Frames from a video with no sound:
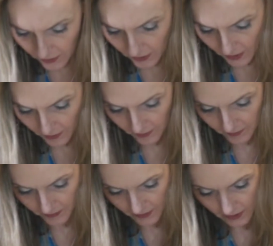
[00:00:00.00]
Okay.
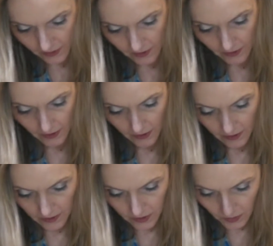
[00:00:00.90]

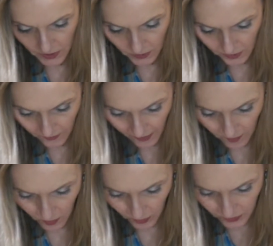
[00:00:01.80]
So we sort of have a
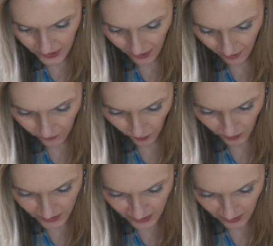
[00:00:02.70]
bullseye for
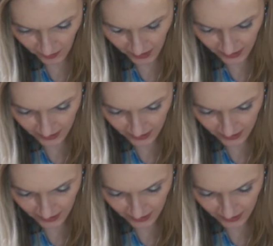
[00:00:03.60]
what's going to be the